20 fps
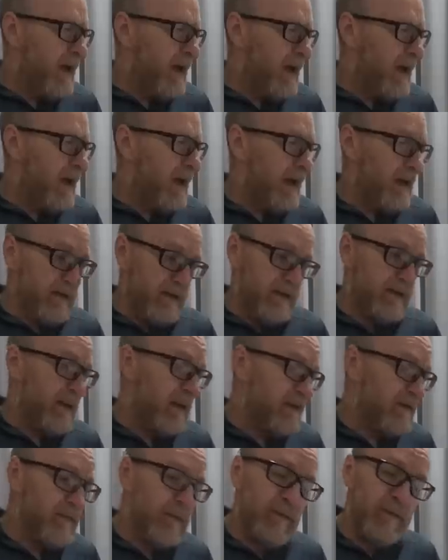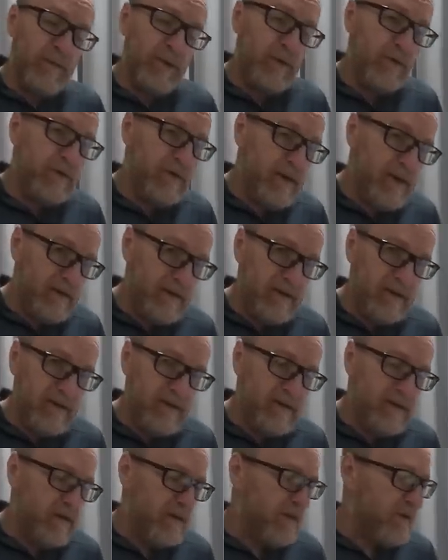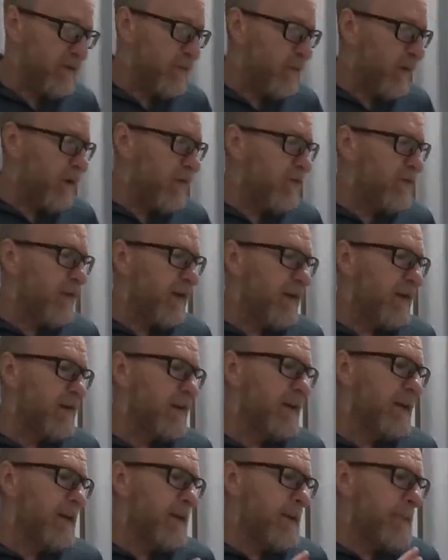uh, and this hasn't been processed, this is just the raw file,